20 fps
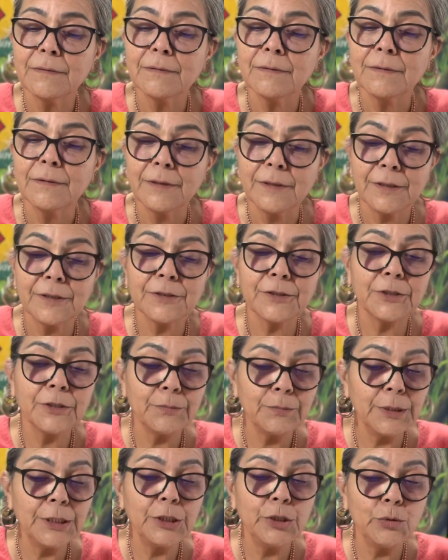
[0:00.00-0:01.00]
There's going
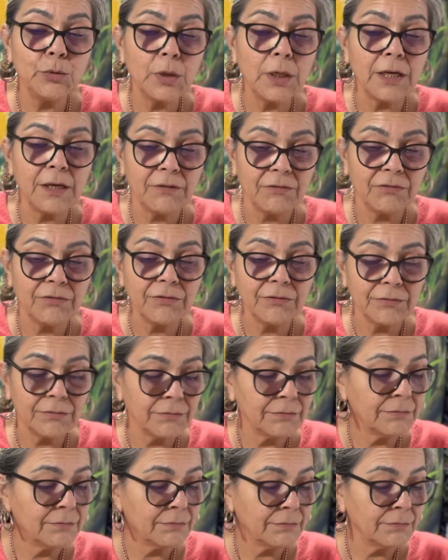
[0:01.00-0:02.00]
to be new love.
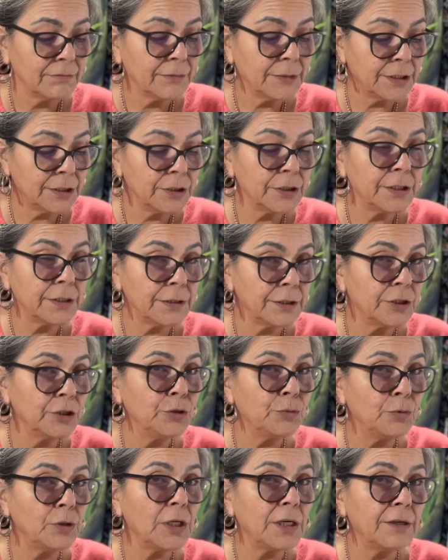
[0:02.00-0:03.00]
This, this
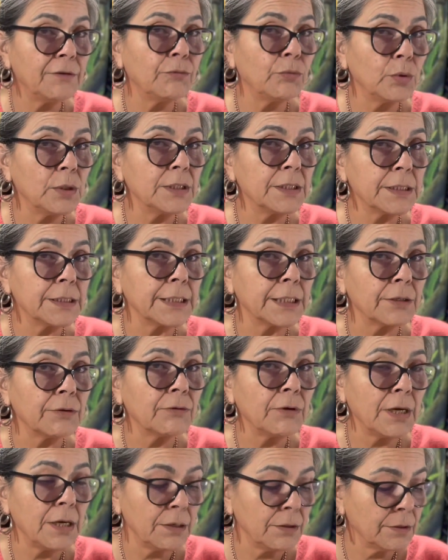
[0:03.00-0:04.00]
new love will stick
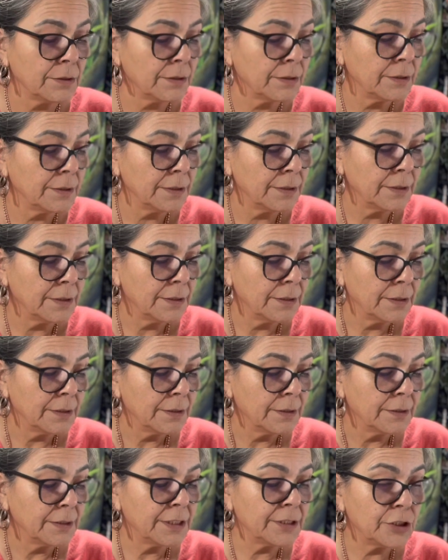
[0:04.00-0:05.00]
around.
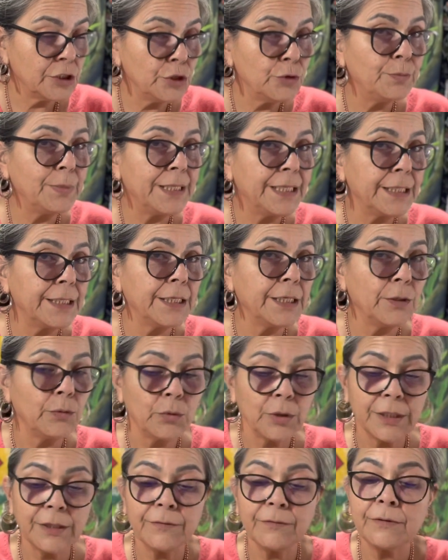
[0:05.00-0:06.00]
This new beginning,
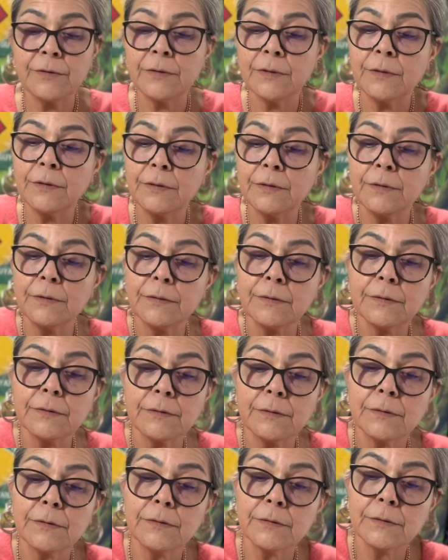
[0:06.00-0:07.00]
whatever
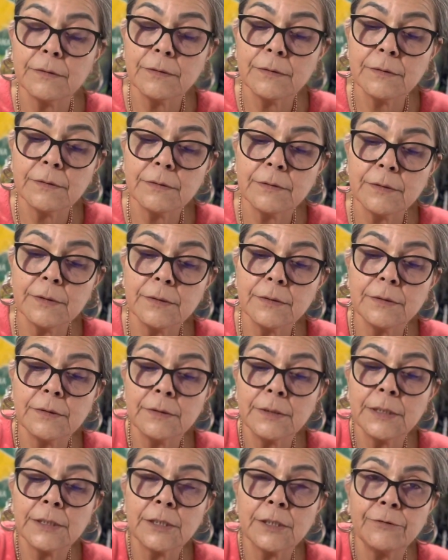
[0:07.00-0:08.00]

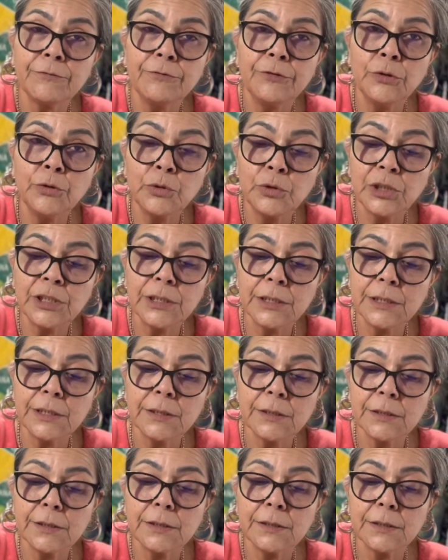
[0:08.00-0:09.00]
this confusion
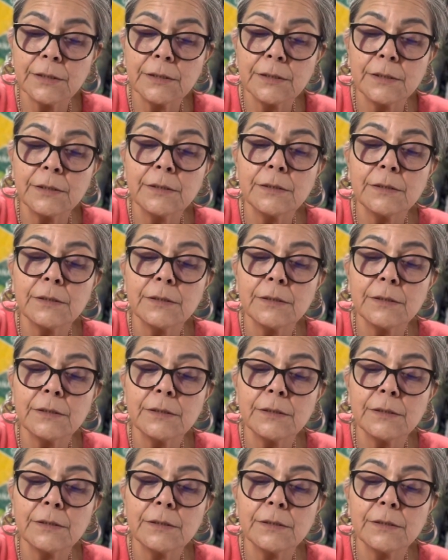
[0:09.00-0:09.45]
is,